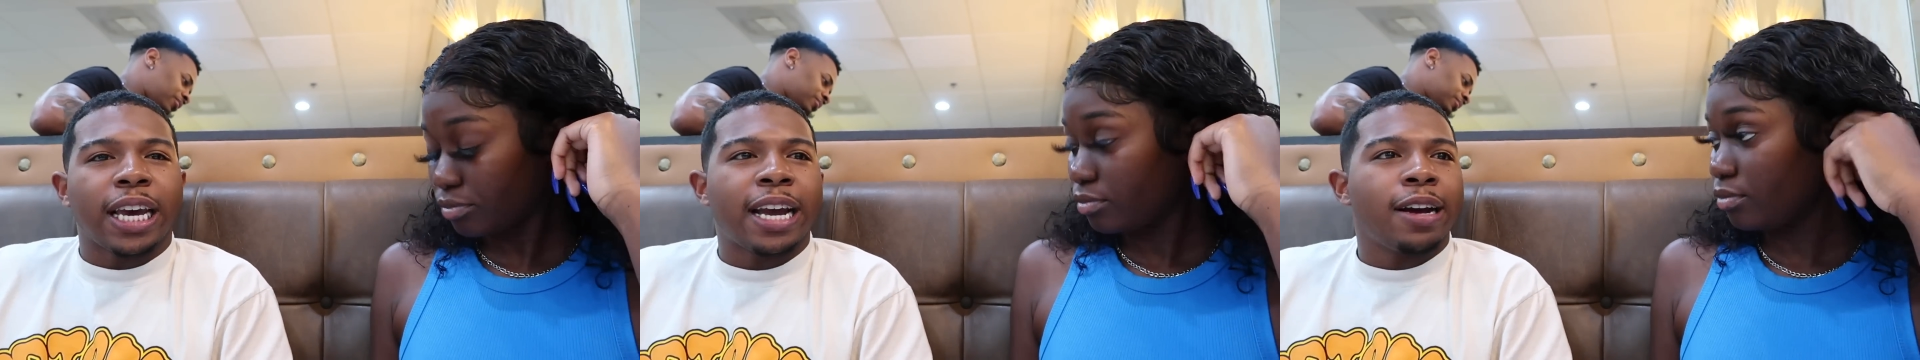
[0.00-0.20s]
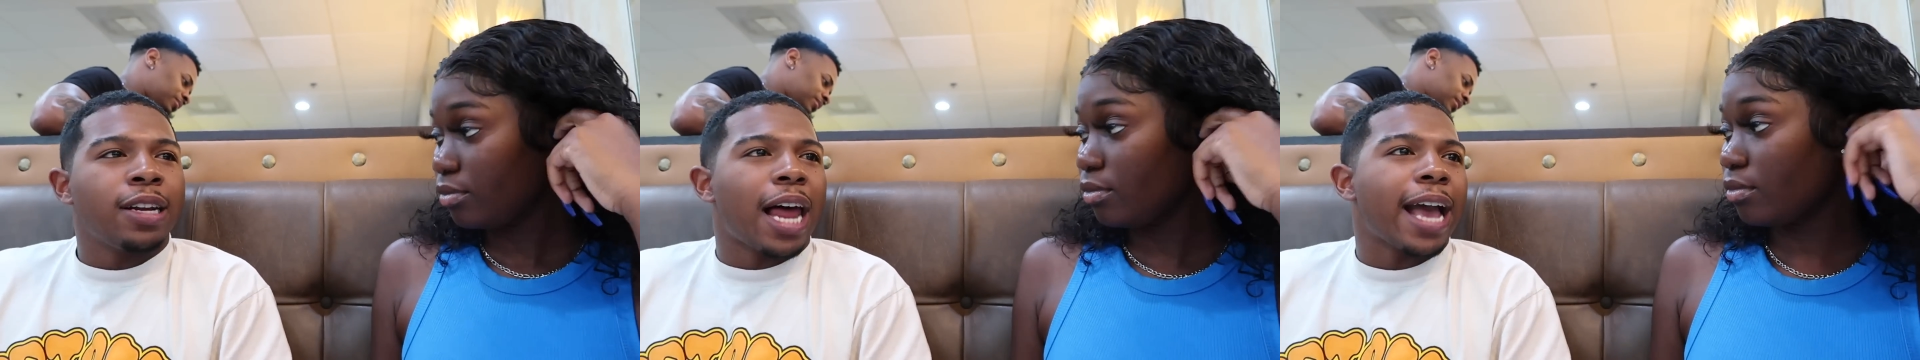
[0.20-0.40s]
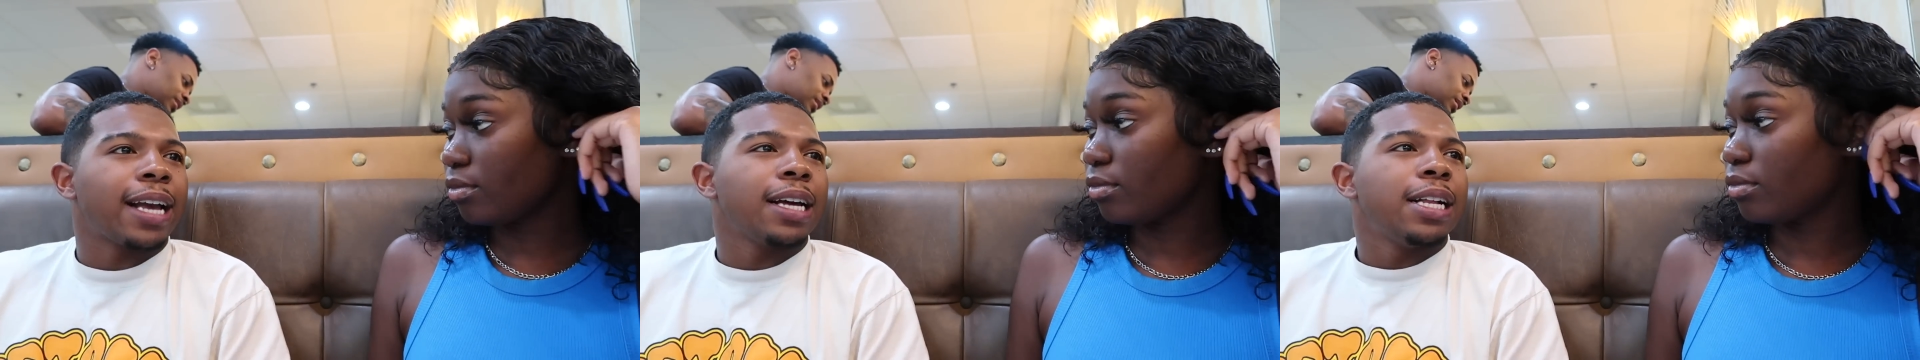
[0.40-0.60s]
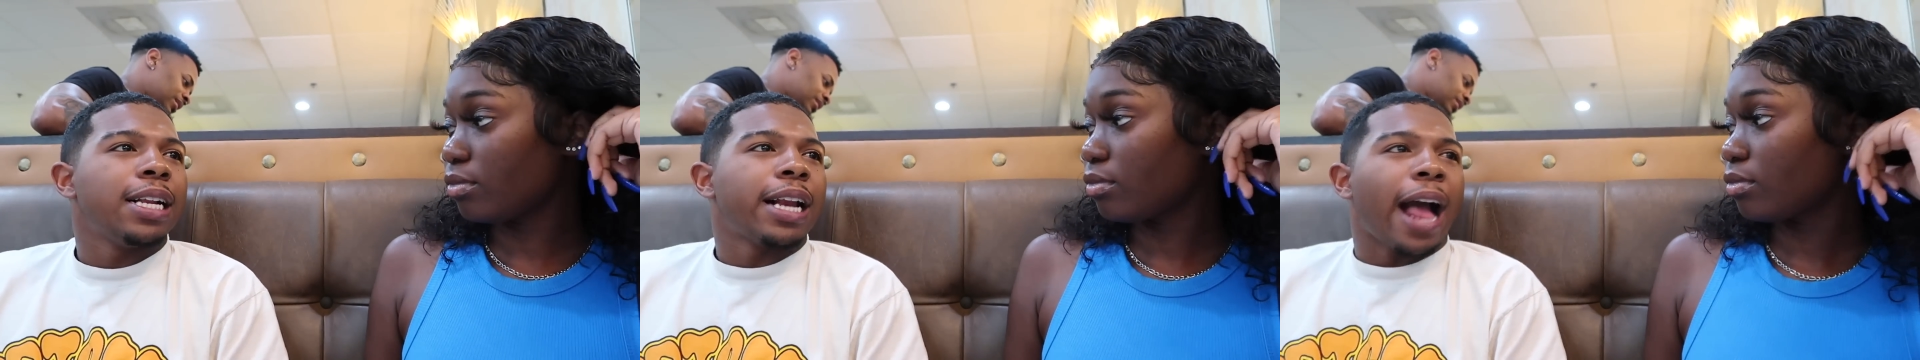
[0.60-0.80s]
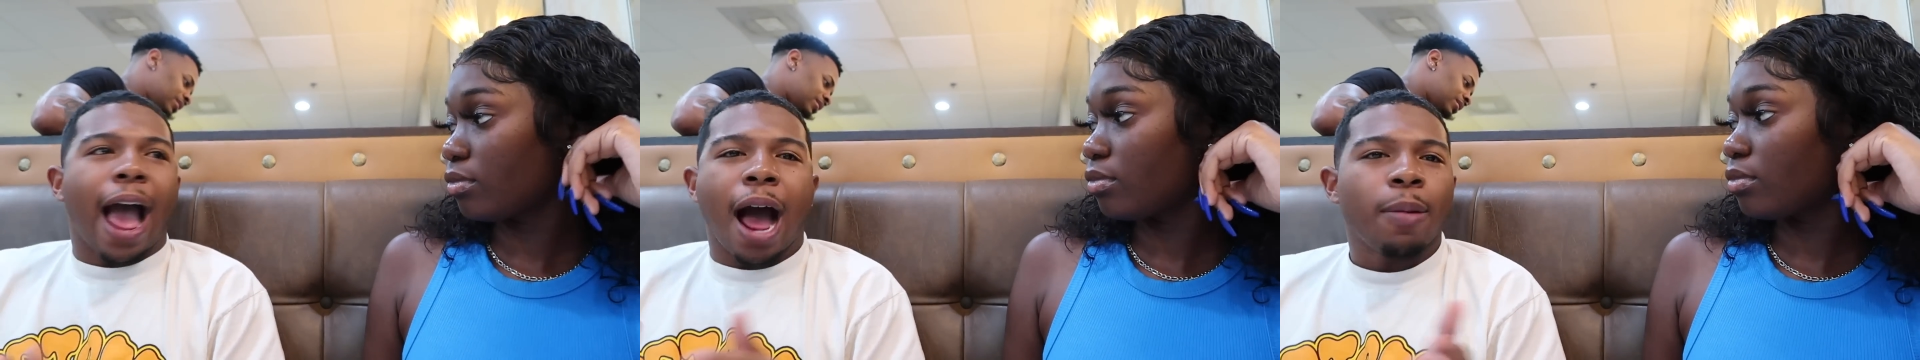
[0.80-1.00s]
Speaker 1: care. Like,
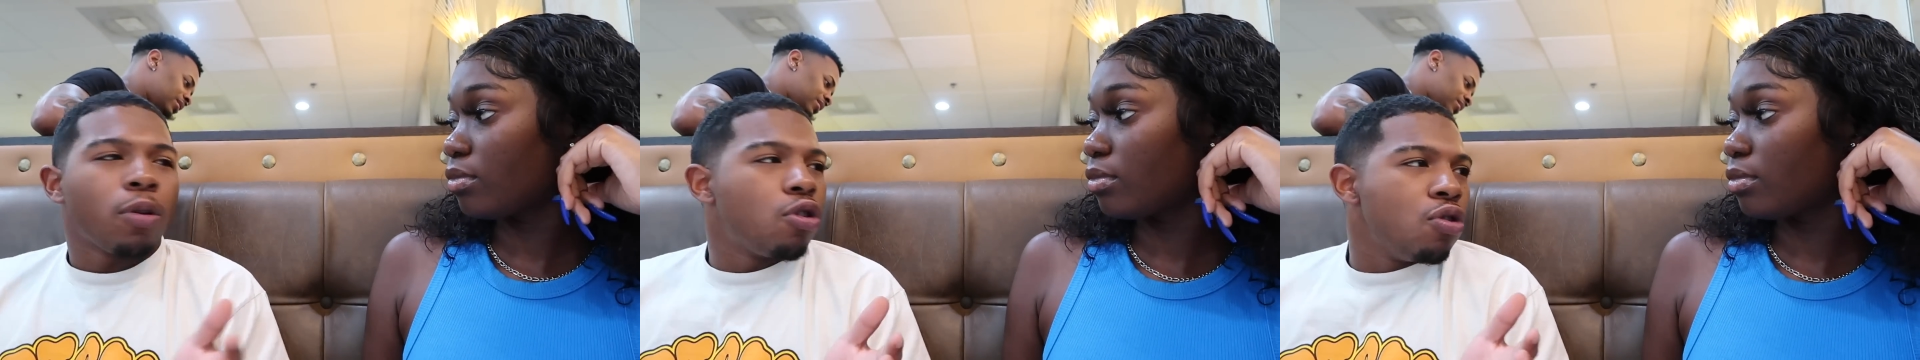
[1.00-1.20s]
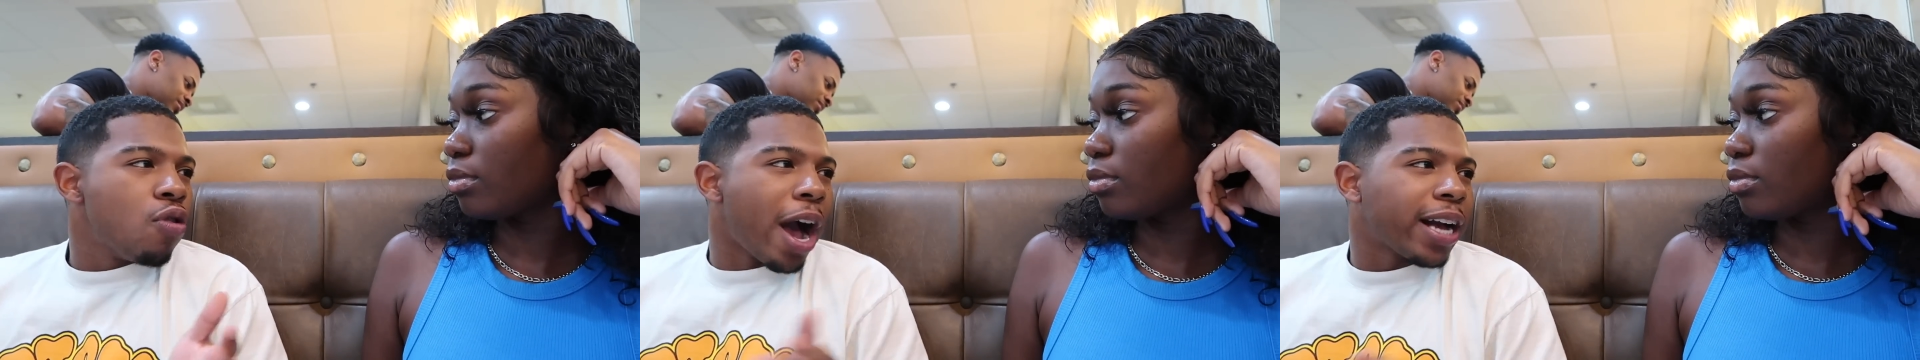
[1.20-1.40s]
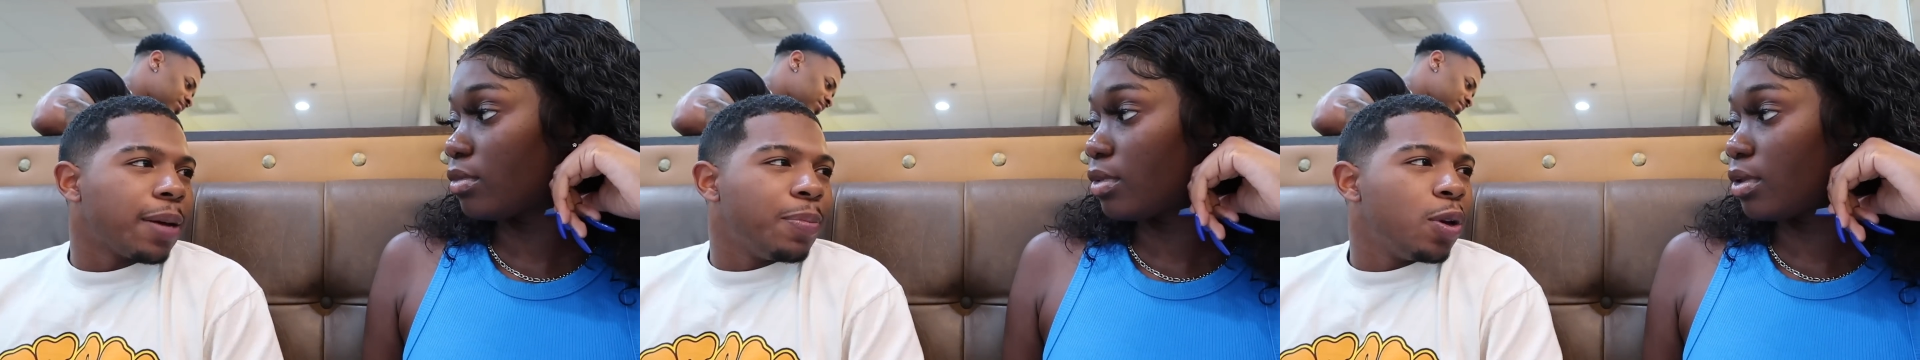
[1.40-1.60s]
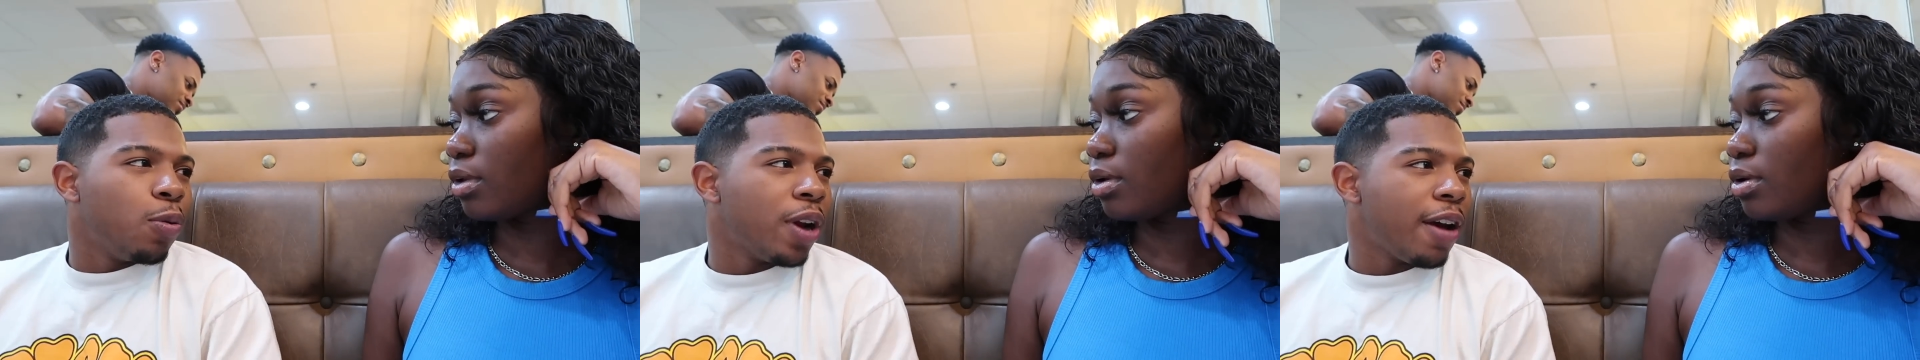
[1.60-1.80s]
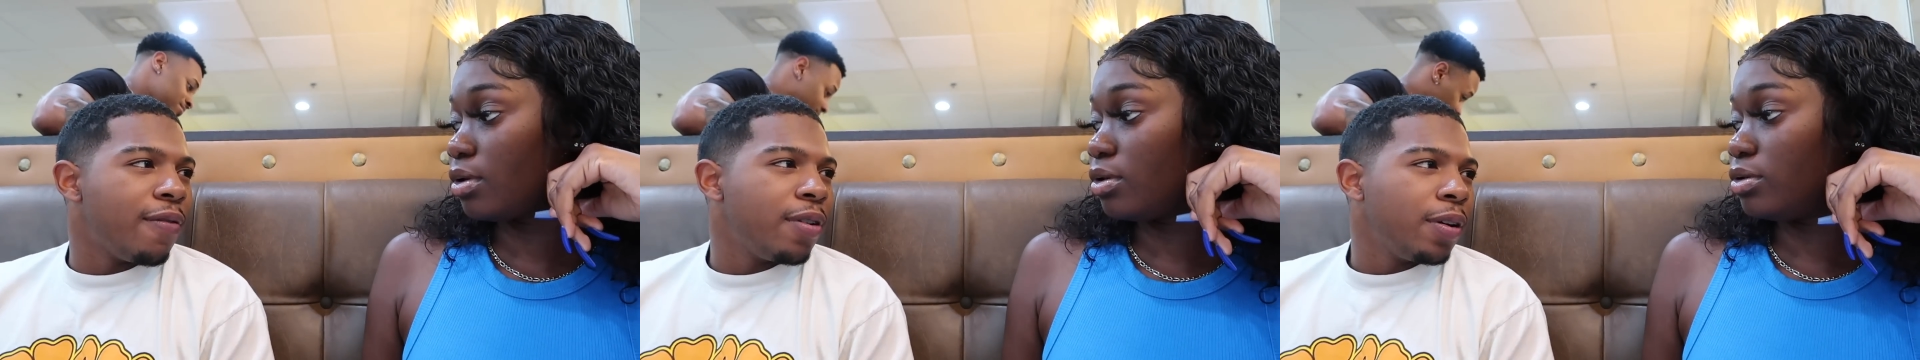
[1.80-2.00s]
cool, I can
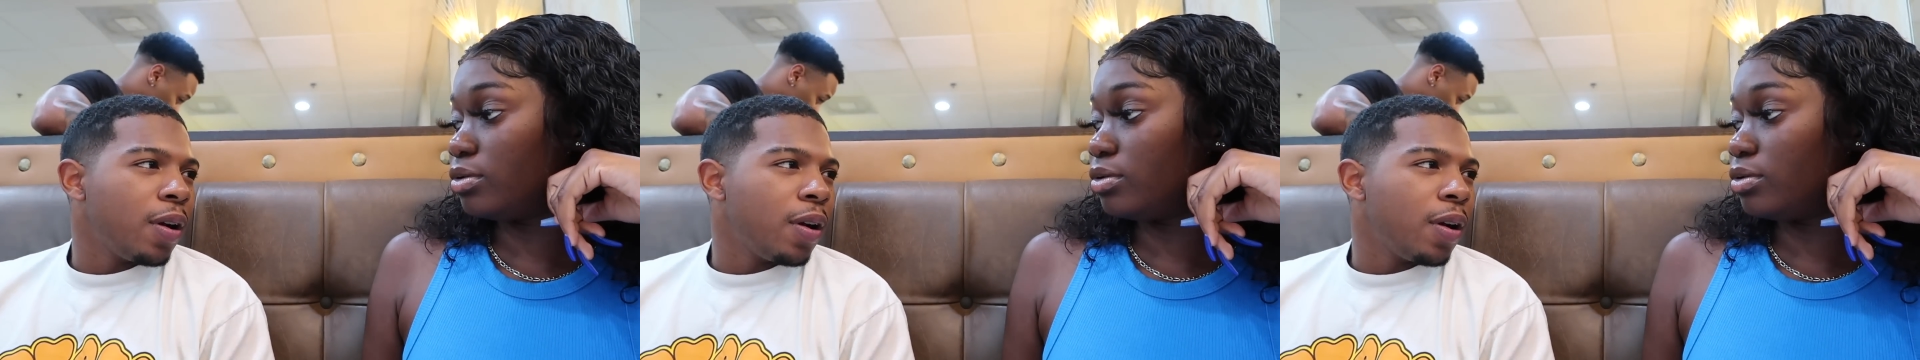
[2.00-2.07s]
whatever.